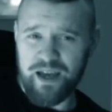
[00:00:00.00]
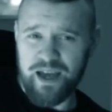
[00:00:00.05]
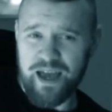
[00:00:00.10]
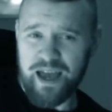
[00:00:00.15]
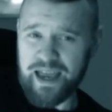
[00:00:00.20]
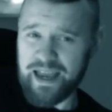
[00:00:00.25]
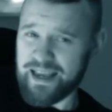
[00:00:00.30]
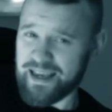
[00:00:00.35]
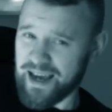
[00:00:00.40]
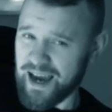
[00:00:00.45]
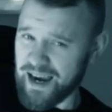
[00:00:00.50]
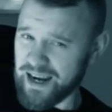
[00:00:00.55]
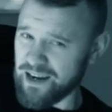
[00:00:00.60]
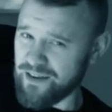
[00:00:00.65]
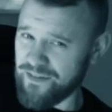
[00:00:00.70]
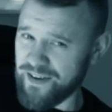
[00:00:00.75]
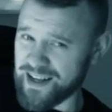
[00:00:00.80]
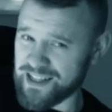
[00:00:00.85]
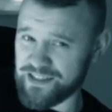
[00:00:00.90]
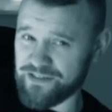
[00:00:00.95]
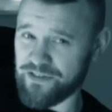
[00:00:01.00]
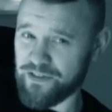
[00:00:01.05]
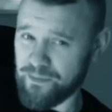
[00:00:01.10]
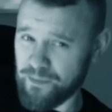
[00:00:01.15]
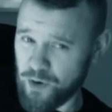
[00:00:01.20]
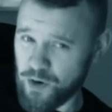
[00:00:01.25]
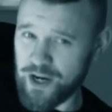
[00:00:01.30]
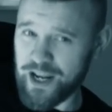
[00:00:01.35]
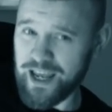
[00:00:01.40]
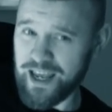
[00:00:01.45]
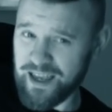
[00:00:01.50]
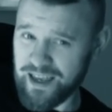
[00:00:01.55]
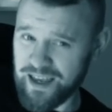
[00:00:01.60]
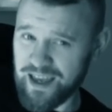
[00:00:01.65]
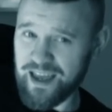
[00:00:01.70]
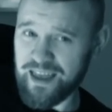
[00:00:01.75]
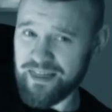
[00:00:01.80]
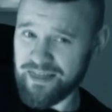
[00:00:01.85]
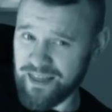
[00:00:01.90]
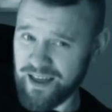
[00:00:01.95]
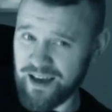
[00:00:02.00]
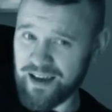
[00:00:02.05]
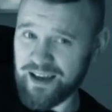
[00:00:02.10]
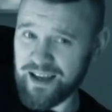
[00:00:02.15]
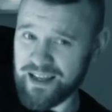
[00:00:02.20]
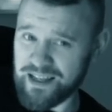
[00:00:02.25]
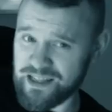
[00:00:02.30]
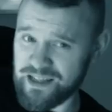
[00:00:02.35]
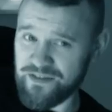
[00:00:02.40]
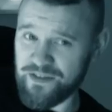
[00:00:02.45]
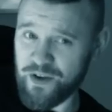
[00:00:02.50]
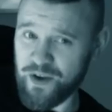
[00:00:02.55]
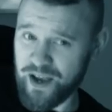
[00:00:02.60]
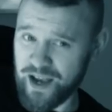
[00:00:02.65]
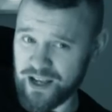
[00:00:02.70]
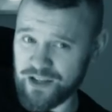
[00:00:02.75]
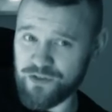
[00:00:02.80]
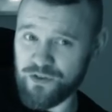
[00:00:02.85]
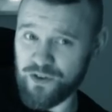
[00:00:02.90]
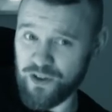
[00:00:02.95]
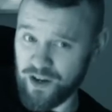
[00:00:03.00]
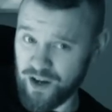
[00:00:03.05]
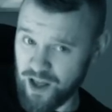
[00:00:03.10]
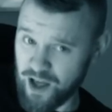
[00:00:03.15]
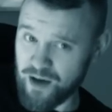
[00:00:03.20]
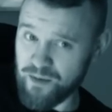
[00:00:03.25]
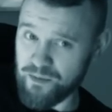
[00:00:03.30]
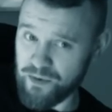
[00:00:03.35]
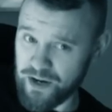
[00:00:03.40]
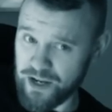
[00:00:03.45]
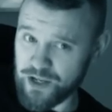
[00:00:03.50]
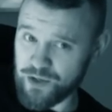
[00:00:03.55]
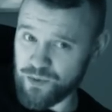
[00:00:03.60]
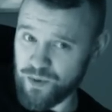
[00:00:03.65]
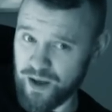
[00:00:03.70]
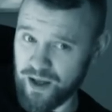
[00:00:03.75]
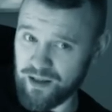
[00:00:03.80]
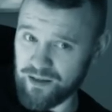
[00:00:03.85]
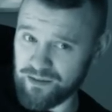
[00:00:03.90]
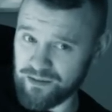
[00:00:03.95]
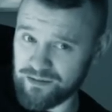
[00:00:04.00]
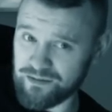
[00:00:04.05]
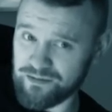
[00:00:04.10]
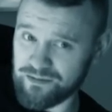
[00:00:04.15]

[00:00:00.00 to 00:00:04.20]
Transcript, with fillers: He kind of asked for money in that interview. He asked for a lot of money as well.